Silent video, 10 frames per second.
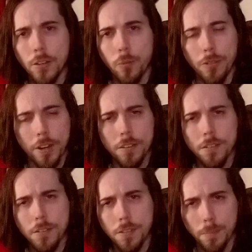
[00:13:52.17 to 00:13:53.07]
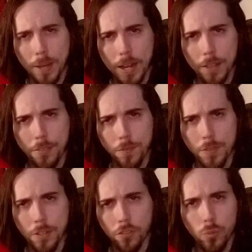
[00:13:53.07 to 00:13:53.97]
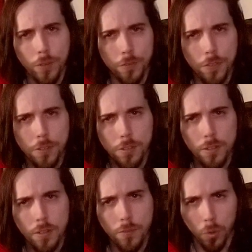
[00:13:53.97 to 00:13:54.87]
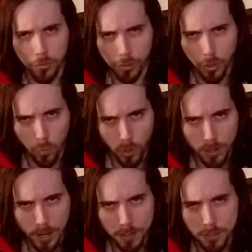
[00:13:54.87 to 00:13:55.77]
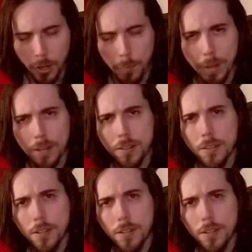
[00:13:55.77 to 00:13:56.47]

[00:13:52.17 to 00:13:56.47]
Within it, the Path of the Swift, focusing on one-handed combat.